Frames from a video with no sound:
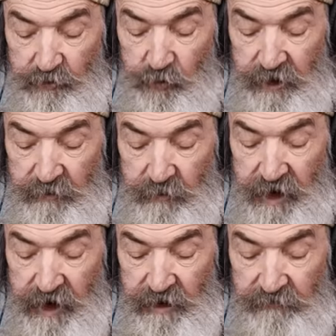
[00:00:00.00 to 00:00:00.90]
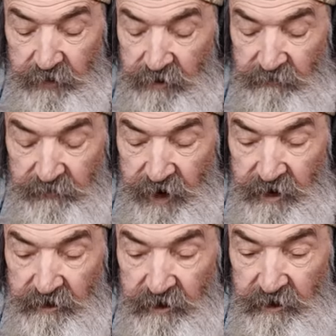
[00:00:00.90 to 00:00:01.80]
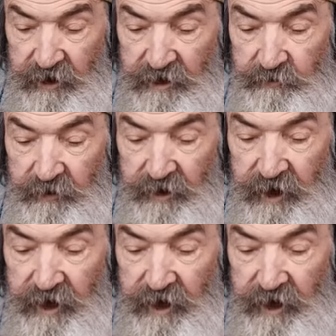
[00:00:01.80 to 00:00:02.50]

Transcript: as one man for the faith of the gospel.